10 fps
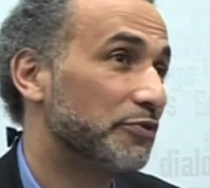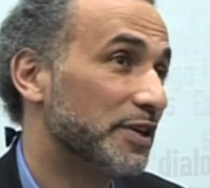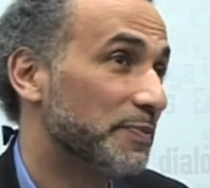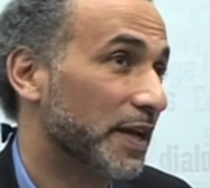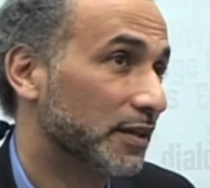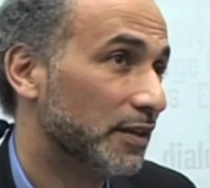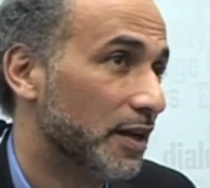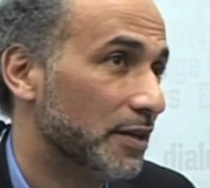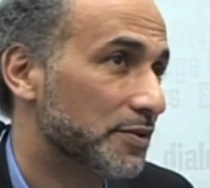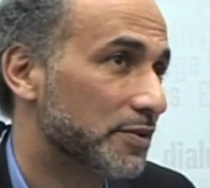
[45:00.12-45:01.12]
you respect
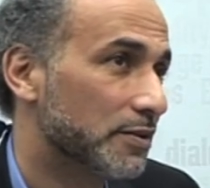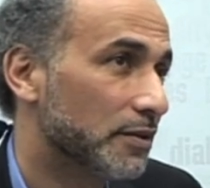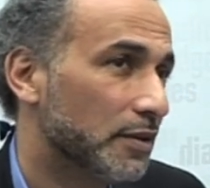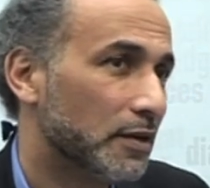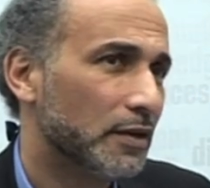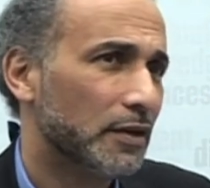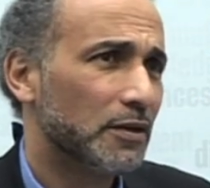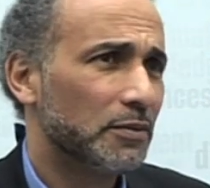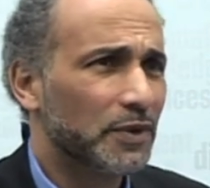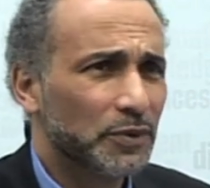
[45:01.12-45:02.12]
less.
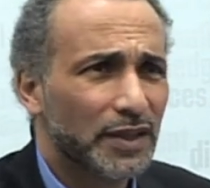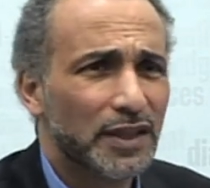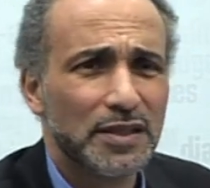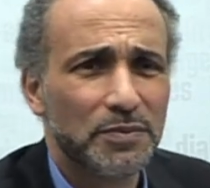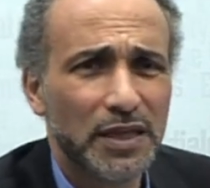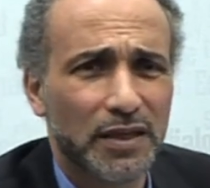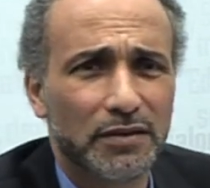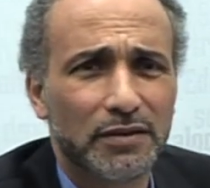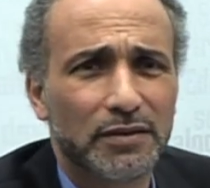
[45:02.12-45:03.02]
But what does it mean?